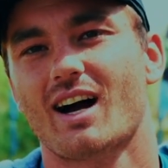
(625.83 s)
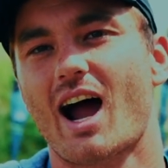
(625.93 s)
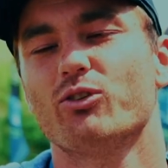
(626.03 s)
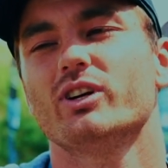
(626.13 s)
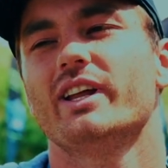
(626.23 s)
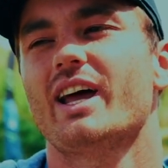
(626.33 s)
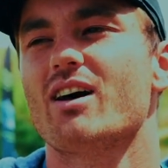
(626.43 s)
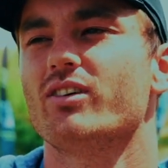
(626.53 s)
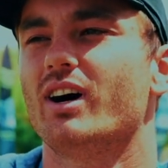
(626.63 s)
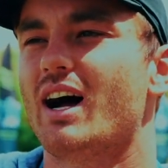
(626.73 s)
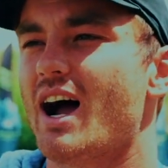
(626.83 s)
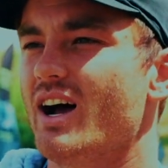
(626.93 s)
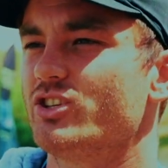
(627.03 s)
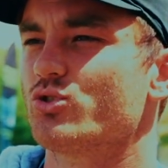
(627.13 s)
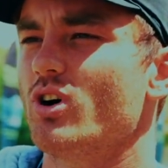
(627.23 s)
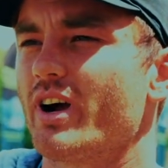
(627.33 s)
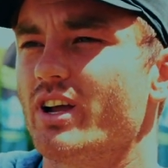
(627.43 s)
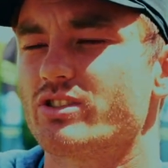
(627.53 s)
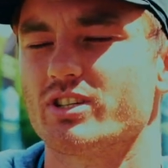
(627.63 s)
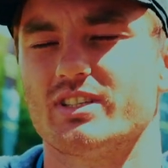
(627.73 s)
I really have a strong
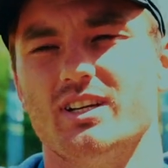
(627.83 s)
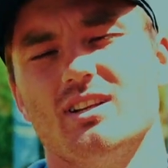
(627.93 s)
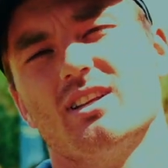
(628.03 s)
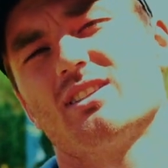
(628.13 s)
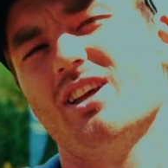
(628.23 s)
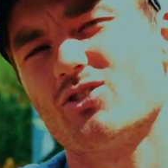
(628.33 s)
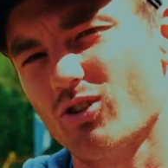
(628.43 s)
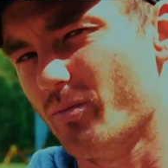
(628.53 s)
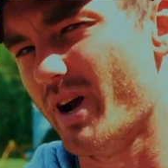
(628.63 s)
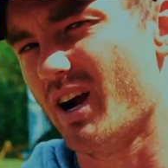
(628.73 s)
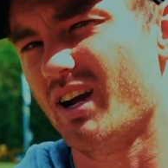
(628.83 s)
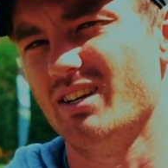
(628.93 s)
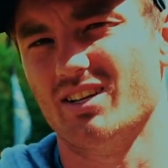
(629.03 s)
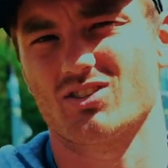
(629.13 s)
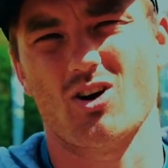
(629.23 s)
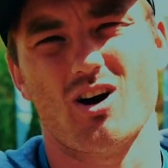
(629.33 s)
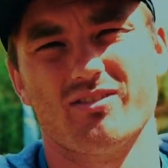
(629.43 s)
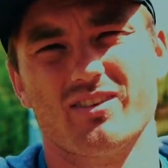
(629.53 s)
interest in the Central America disc golf.